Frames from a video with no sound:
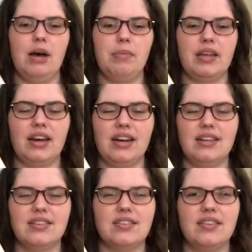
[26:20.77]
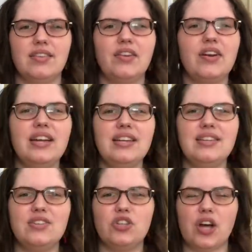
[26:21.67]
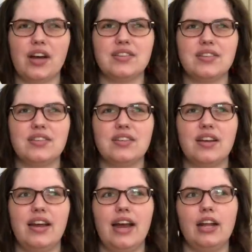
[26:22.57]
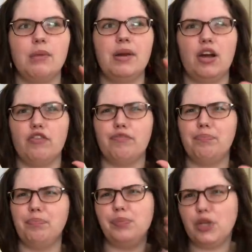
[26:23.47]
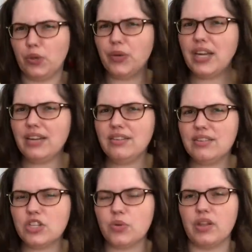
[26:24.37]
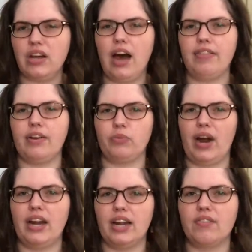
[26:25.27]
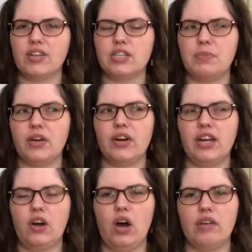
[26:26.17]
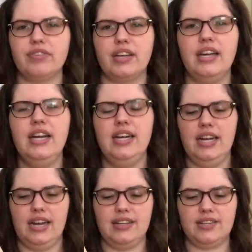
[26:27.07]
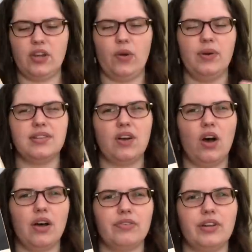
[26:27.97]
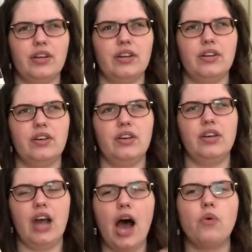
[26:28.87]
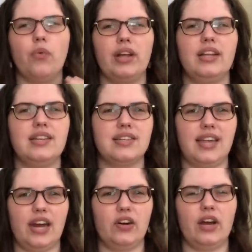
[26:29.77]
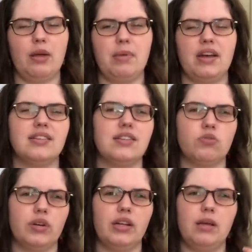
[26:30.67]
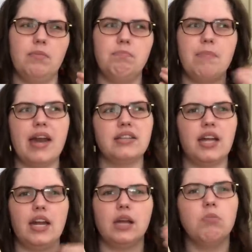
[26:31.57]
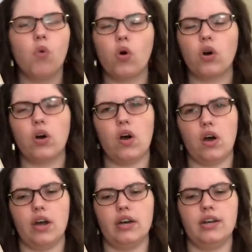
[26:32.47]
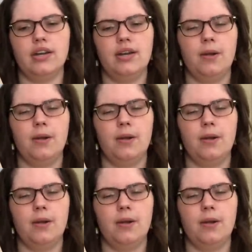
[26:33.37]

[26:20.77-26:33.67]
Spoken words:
because there is just an element of beauty to the Gothic writing of this period often, and so it's often not really scary because it's really meditating more on